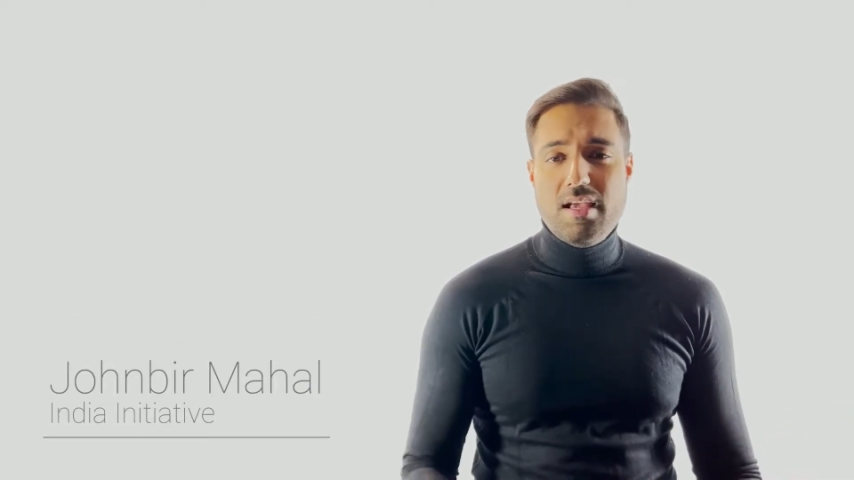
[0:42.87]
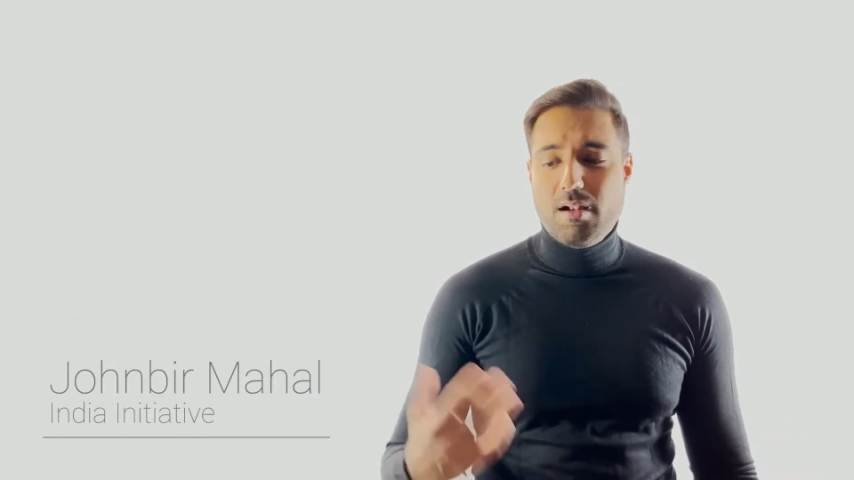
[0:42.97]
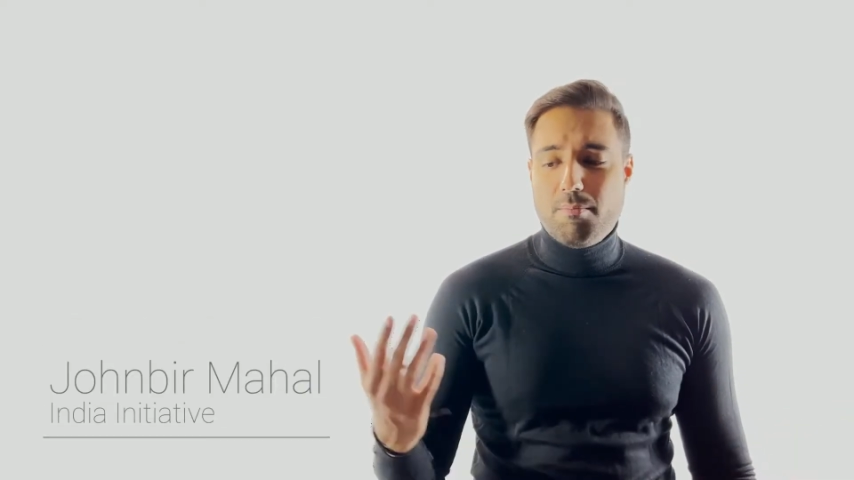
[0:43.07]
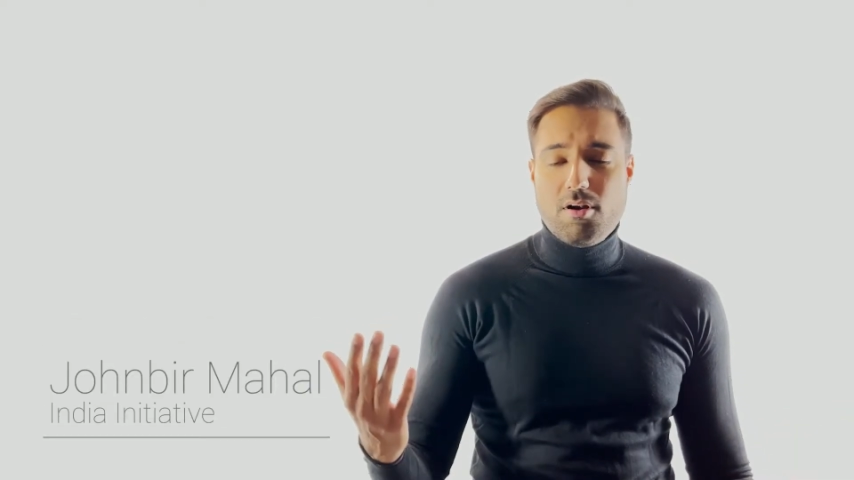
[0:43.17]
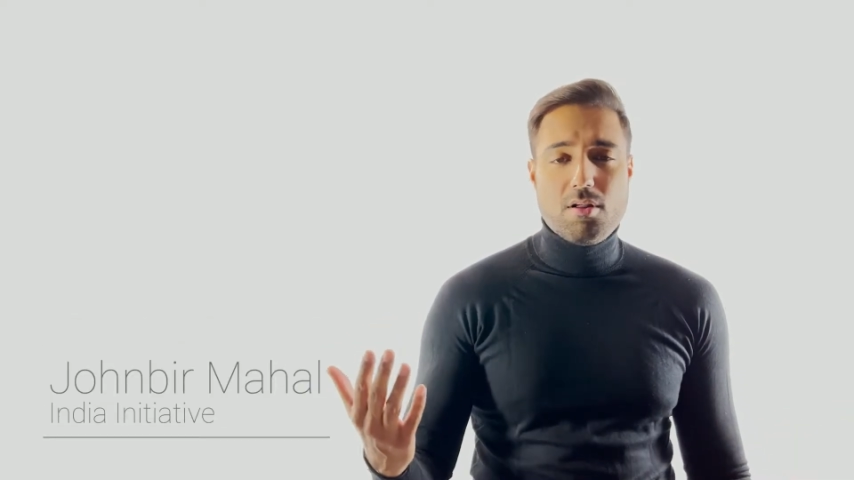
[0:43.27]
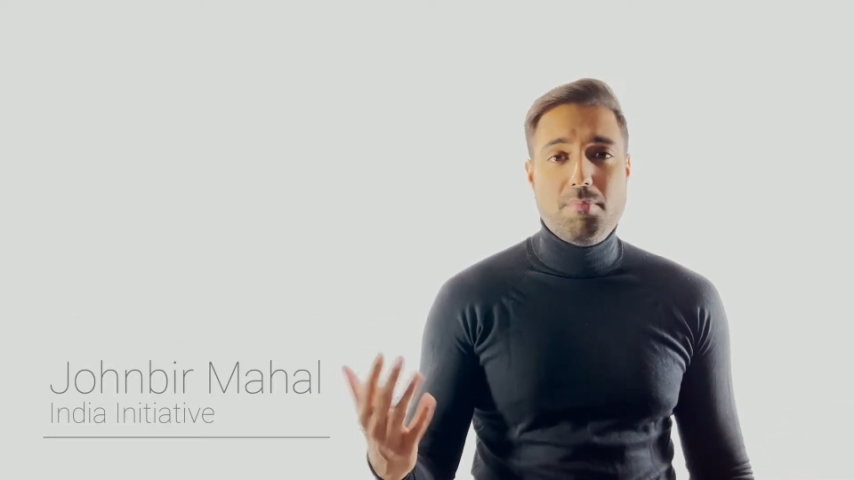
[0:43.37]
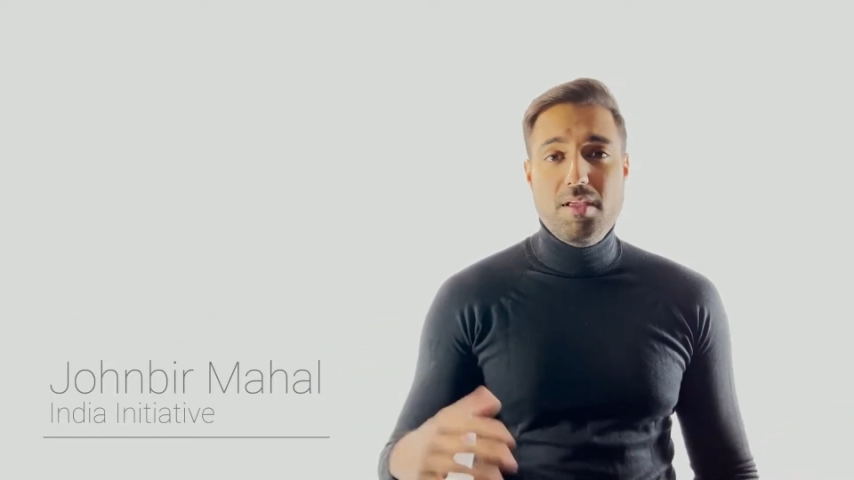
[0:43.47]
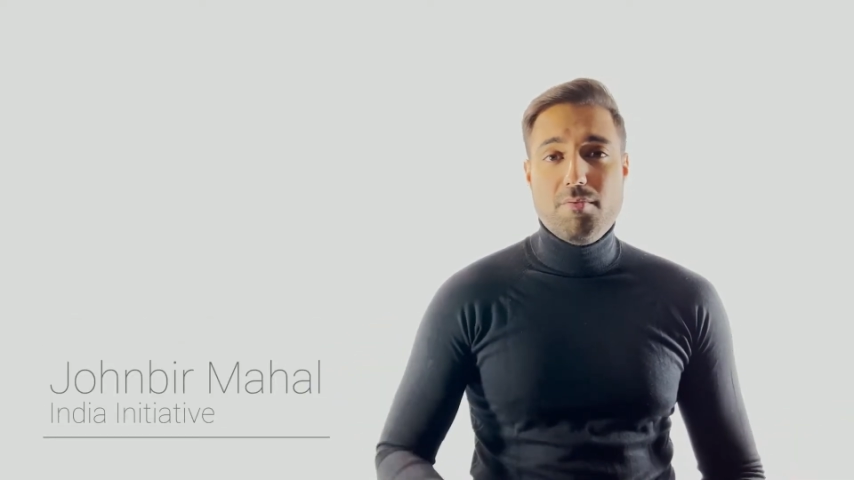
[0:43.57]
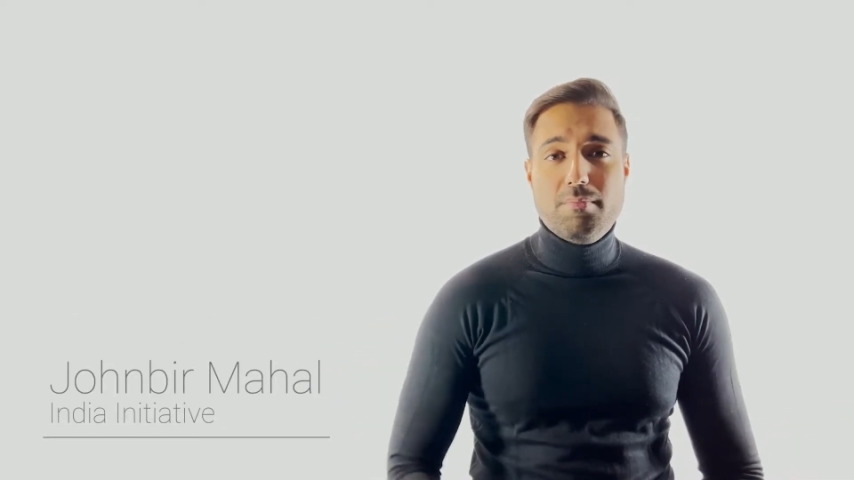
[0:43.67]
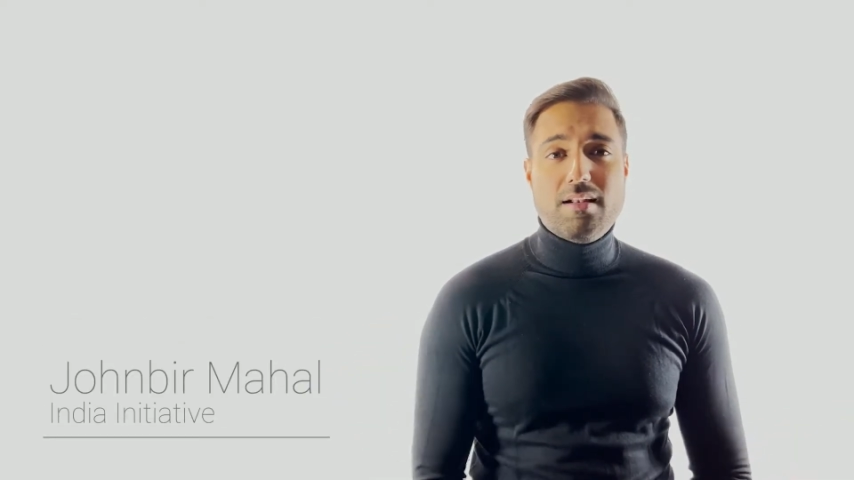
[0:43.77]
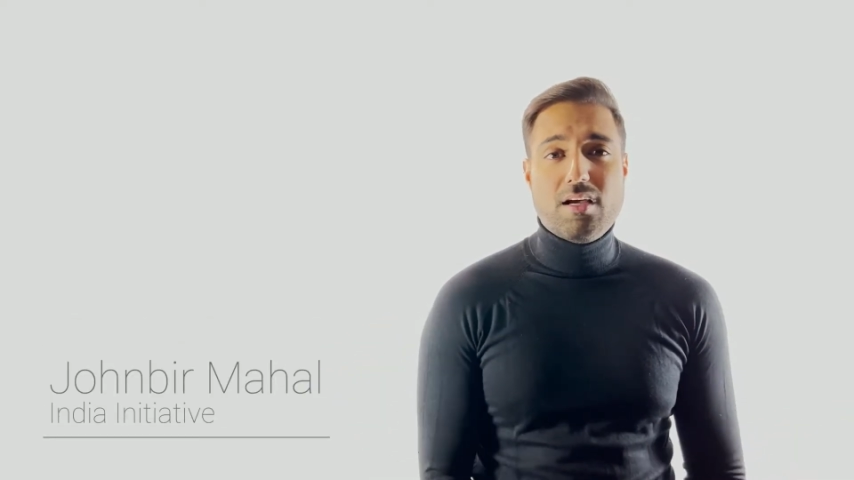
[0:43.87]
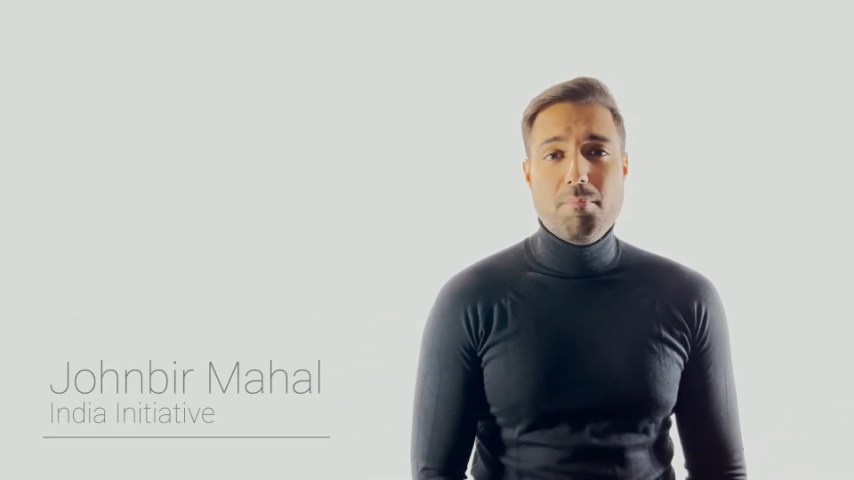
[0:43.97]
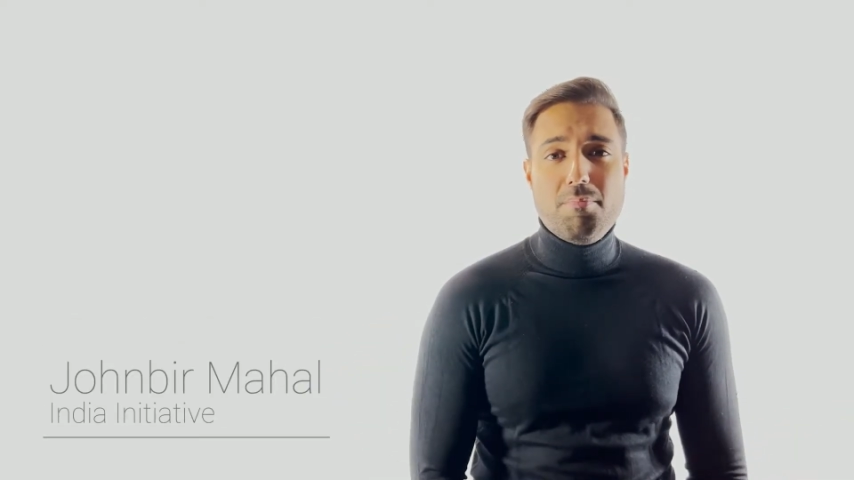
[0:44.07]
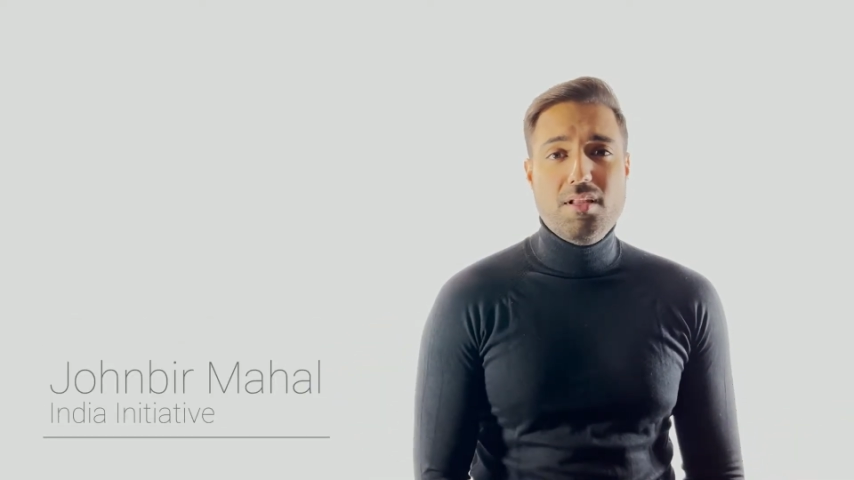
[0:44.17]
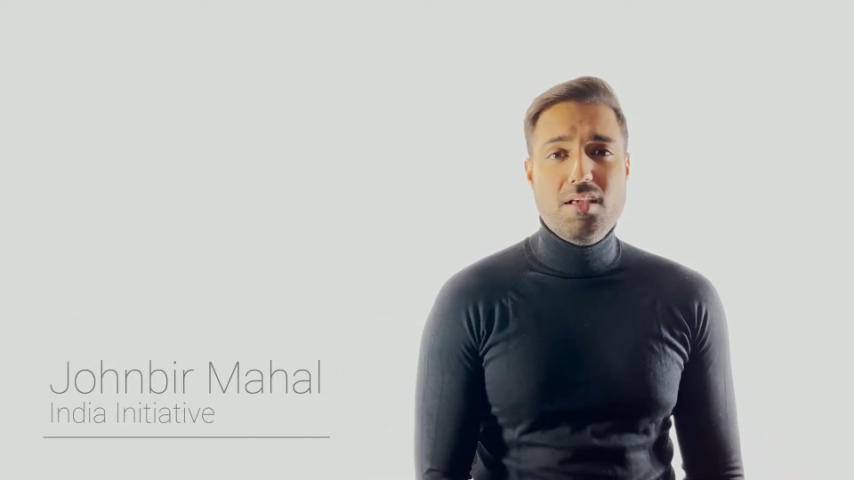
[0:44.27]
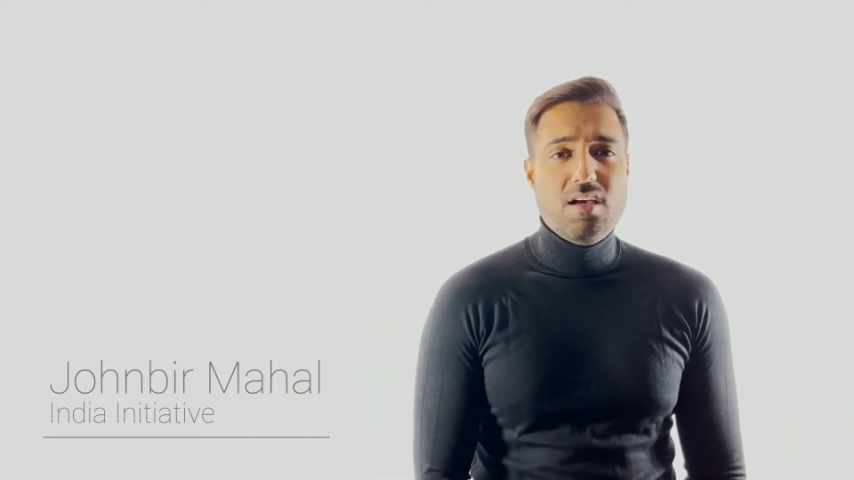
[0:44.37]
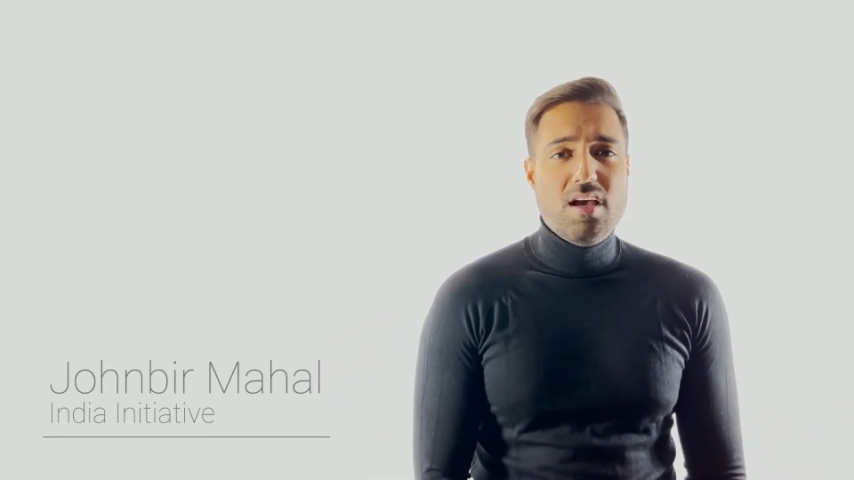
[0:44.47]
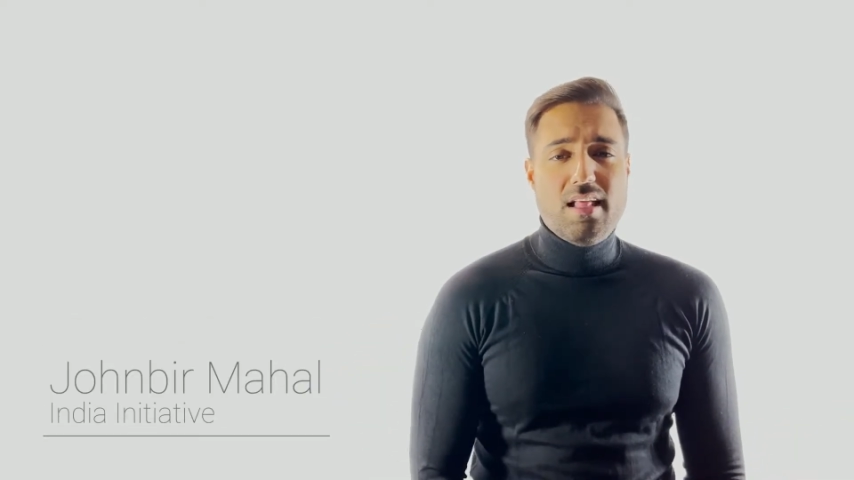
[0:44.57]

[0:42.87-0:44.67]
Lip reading: and a product B from that company,